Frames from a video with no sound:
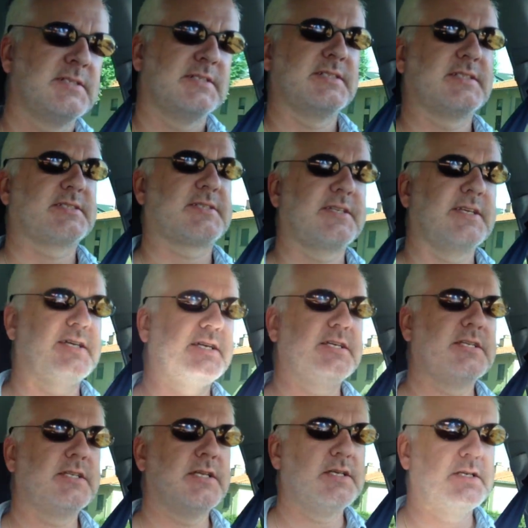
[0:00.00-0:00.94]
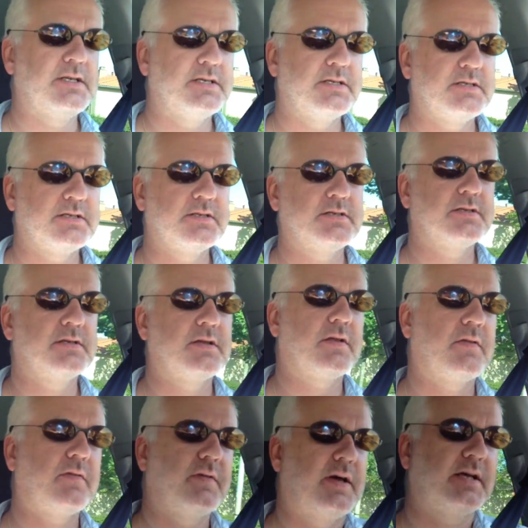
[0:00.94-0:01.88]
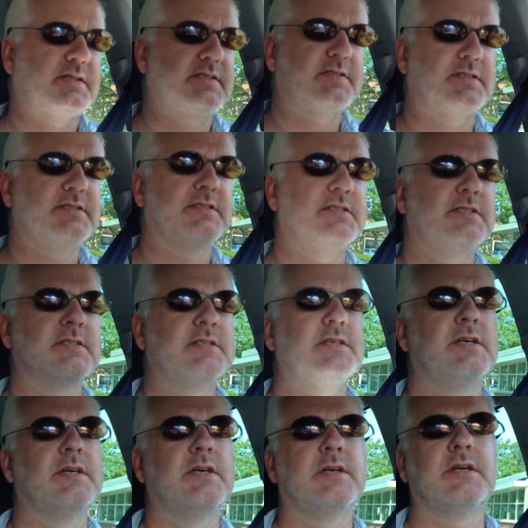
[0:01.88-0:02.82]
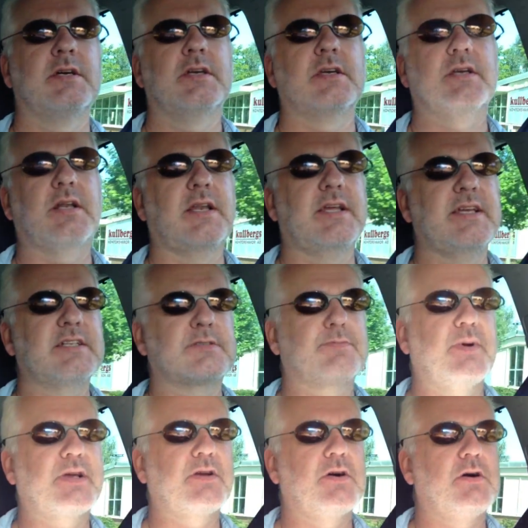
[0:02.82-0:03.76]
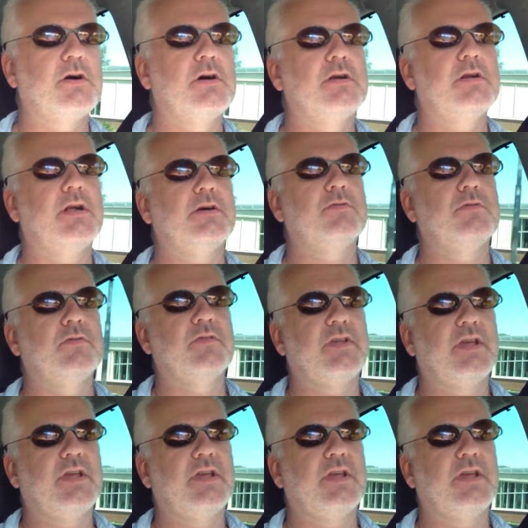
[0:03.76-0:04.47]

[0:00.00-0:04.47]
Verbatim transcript: instead that cleans my car on